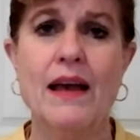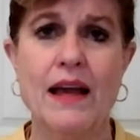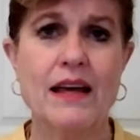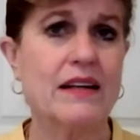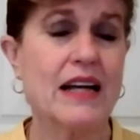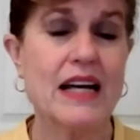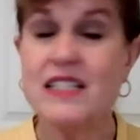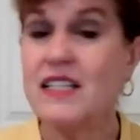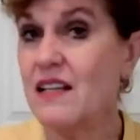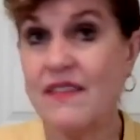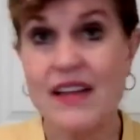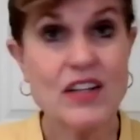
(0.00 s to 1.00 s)
and an
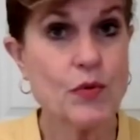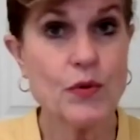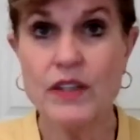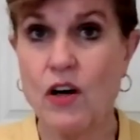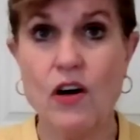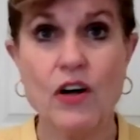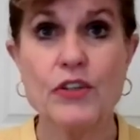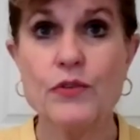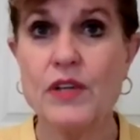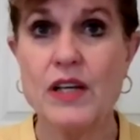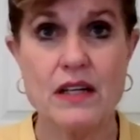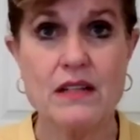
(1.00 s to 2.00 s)
ID, and that's really all you
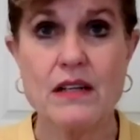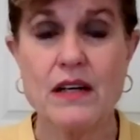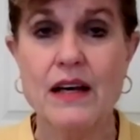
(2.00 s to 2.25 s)
need.